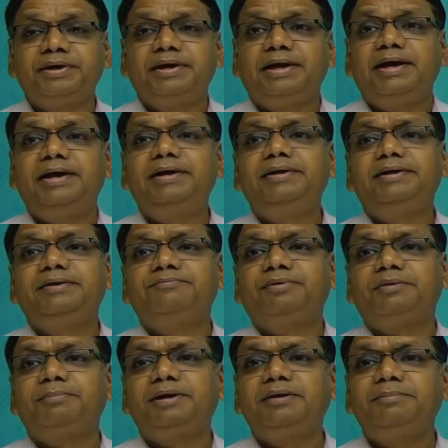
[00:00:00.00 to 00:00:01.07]
And in
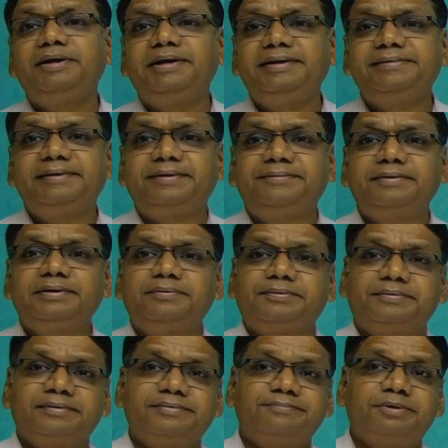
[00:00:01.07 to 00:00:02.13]
verbal ability section,
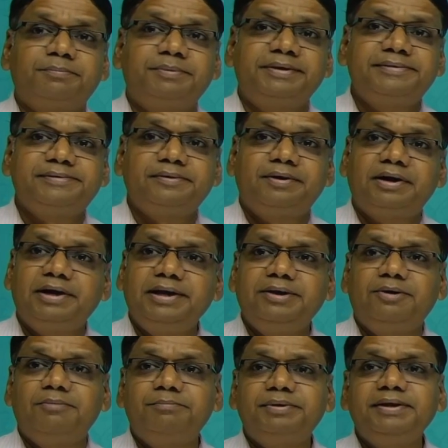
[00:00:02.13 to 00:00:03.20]
questions were based on reading
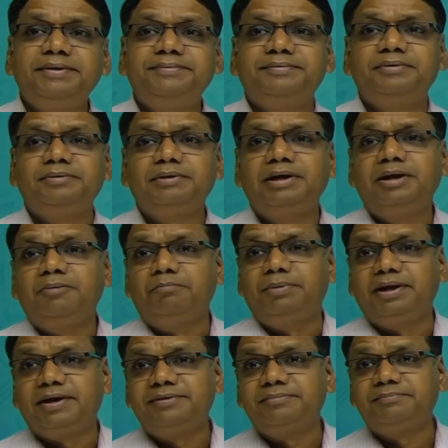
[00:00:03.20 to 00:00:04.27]
comprehension,
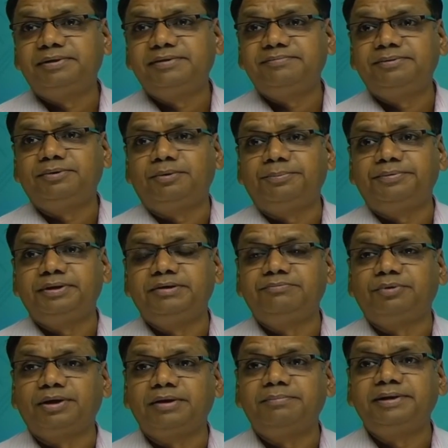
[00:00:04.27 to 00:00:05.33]
para-jumbles with option,
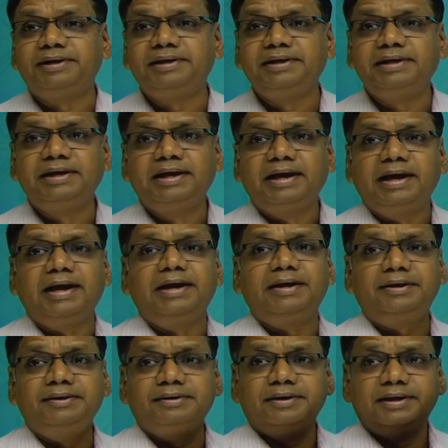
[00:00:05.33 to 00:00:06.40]
vocabulary and
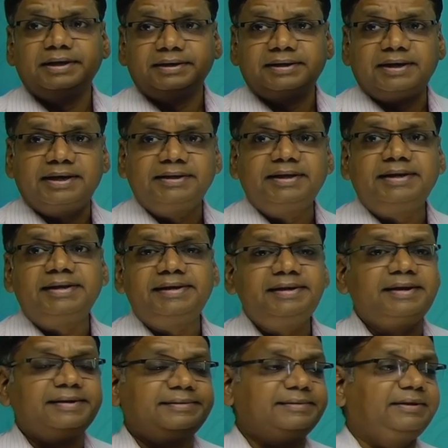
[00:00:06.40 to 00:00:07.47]
the other
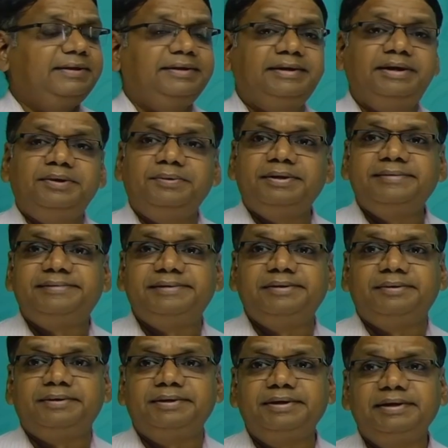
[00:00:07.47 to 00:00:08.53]
areas that you can see
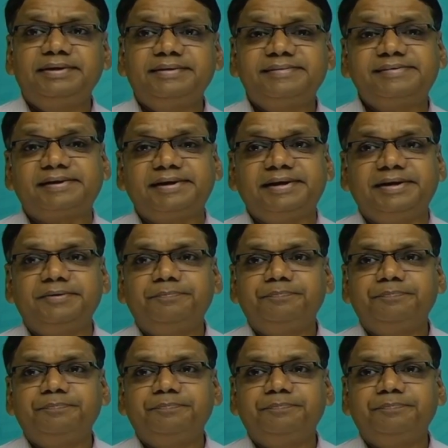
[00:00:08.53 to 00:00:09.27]
on the screen.